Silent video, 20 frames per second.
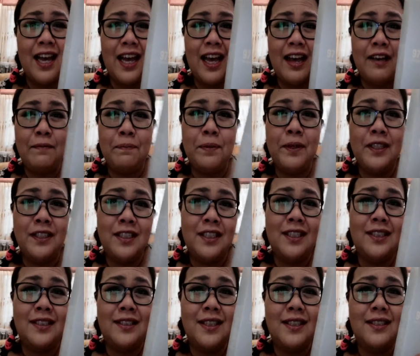I've
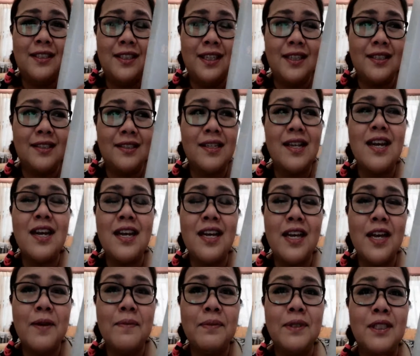purchased this six
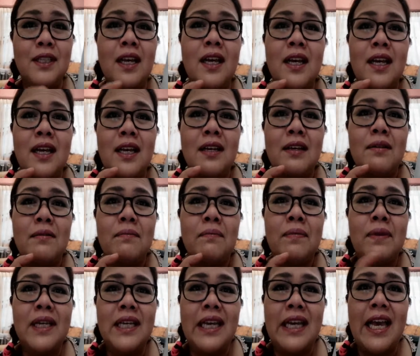times.
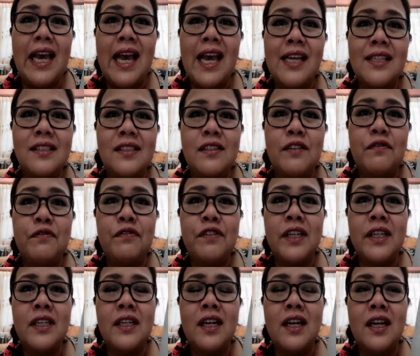It has
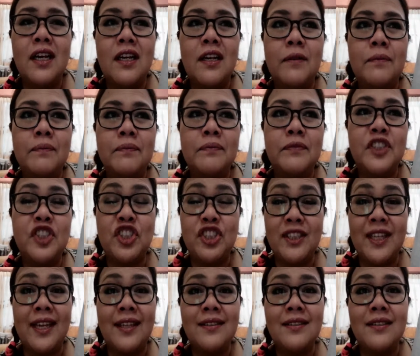different
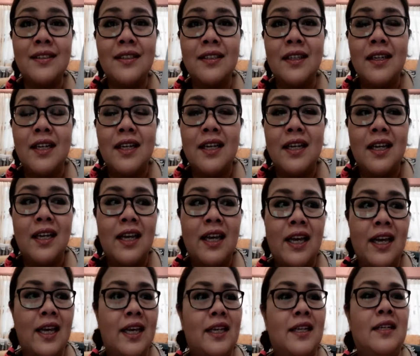scents,
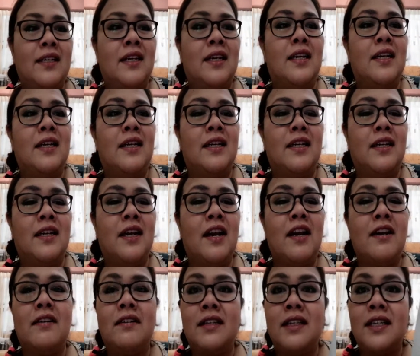and
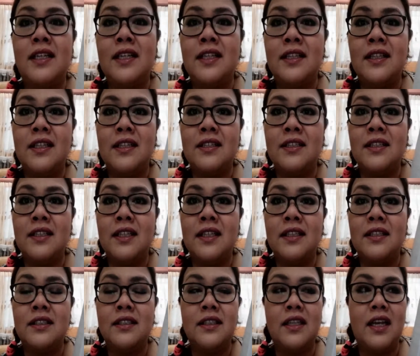currently this
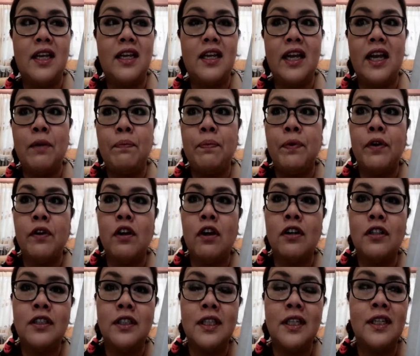is
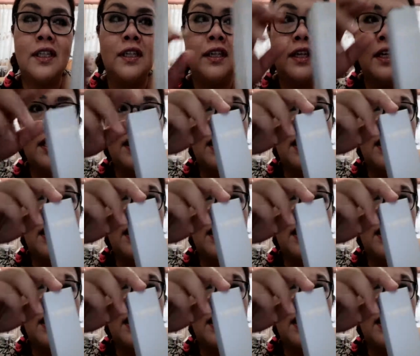apricotton.